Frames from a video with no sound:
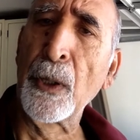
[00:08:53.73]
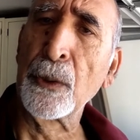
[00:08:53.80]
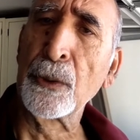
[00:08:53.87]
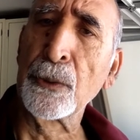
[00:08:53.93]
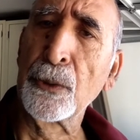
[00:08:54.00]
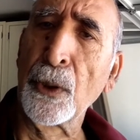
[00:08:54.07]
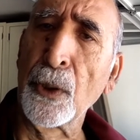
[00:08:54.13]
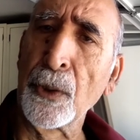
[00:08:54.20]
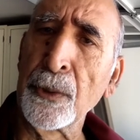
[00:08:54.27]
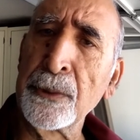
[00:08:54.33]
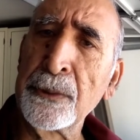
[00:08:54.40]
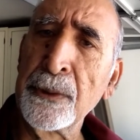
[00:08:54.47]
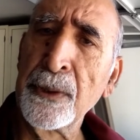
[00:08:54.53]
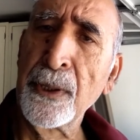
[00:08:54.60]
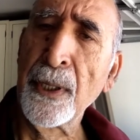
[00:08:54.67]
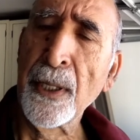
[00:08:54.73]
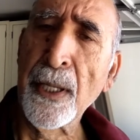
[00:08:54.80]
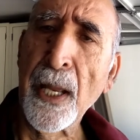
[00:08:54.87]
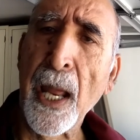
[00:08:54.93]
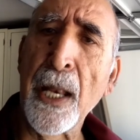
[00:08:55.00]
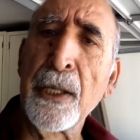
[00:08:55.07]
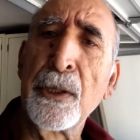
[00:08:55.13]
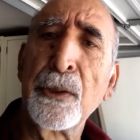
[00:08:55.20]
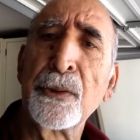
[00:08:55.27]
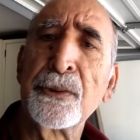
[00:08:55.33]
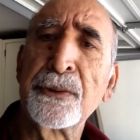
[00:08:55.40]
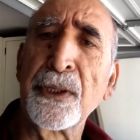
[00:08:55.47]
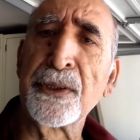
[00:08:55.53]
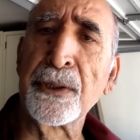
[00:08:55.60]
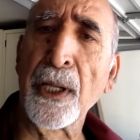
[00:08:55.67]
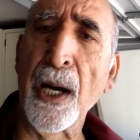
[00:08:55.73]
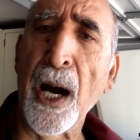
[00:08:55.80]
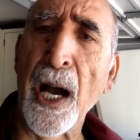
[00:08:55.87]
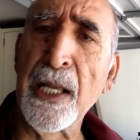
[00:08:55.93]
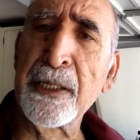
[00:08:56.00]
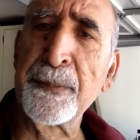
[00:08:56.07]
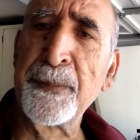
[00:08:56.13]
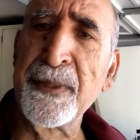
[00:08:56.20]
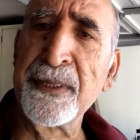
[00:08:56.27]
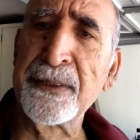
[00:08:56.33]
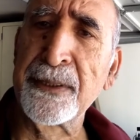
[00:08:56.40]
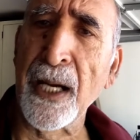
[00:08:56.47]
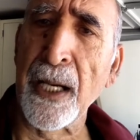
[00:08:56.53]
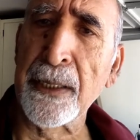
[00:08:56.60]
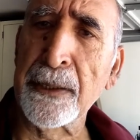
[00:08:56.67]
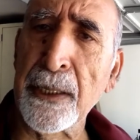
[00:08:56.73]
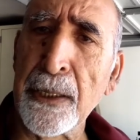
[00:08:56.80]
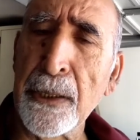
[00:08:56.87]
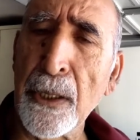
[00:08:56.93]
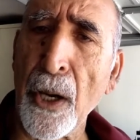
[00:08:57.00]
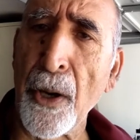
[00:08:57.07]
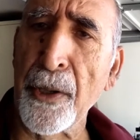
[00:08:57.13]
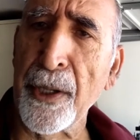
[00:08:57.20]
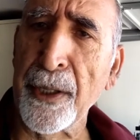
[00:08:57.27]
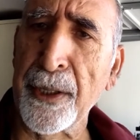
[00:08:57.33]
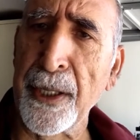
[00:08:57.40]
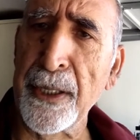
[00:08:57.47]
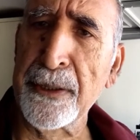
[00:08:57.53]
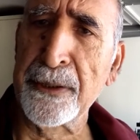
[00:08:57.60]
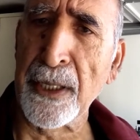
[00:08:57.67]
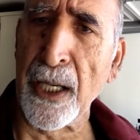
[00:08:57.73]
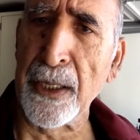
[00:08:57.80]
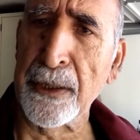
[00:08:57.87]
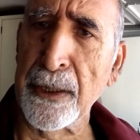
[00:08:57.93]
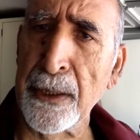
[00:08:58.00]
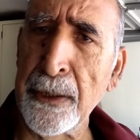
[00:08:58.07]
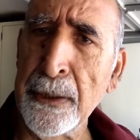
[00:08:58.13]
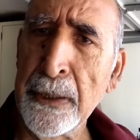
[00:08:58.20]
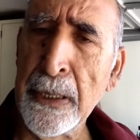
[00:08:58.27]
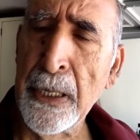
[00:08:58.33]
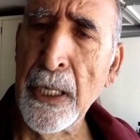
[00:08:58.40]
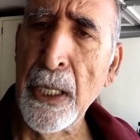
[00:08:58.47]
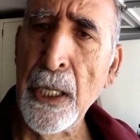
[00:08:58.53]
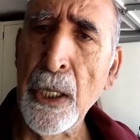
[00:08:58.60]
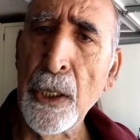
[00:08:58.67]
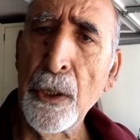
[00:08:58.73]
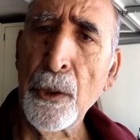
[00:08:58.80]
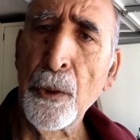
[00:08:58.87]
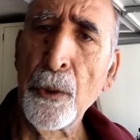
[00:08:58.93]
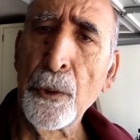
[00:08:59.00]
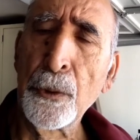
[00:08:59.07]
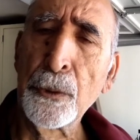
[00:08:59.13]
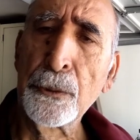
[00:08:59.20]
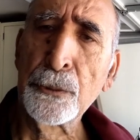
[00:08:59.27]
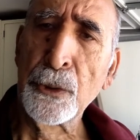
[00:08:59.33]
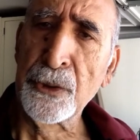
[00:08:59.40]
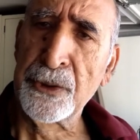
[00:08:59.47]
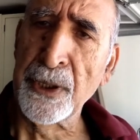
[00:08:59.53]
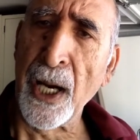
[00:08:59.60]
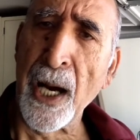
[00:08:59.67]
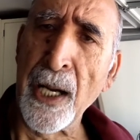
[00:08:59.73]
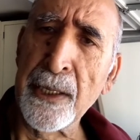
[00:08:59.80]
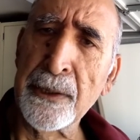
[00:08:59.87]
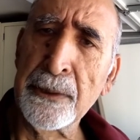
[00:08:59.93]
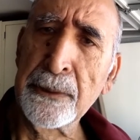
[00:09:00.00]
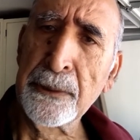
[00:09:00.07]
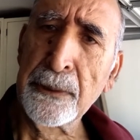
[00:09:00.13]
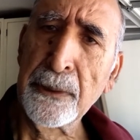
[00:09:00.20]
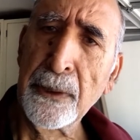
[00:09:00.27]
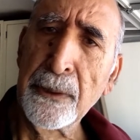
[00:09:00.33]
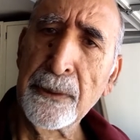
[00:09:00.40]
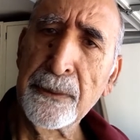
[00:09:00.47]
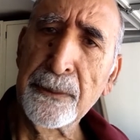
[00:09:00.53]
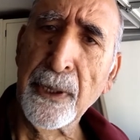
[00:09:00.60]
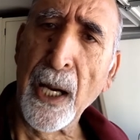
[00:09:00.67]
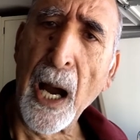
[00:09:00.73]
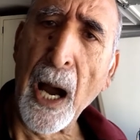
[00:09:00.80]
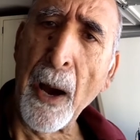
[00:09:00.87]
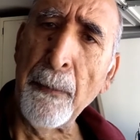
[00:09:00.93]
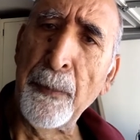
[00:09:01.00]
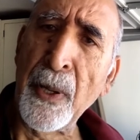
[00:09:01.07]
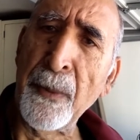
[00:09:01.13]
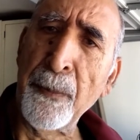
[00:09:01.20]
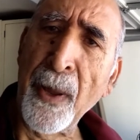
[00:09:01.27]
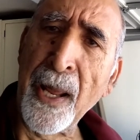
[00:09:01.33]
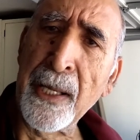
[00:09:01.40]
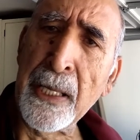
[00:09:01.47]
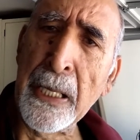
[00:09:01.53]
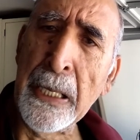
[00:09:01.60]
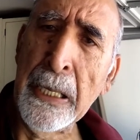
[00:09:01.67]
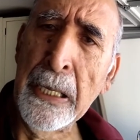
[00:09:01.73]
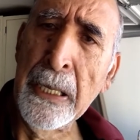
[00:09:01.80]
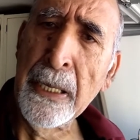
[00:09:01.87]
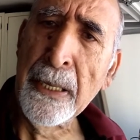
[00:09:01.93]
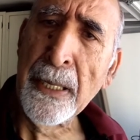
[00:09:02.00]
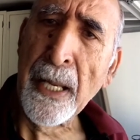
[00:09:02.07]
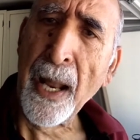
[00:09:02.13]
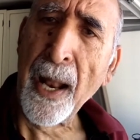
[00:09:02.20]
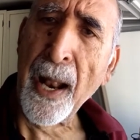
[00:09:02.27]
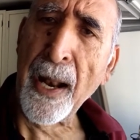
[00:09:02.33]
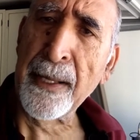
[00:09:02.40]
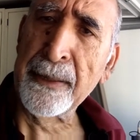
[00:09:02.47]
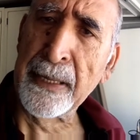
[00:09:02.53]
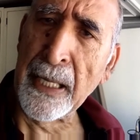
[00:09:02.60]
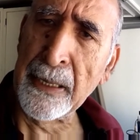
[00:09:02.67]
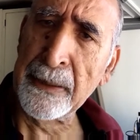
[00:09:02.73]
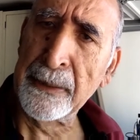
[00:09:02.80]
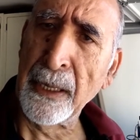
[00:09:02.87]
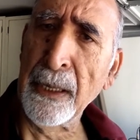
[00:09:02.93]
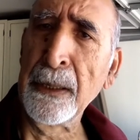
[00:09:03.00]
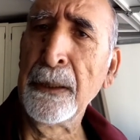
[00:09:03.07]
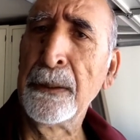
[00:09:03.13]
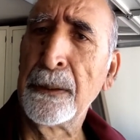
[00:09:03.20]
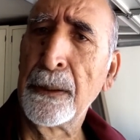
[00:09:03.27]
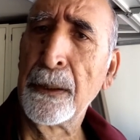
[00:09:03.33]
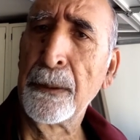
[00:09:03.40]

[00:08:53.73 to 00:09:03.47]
onto those, and use the high-speed charger or a grid charger to charge the upper panel and then the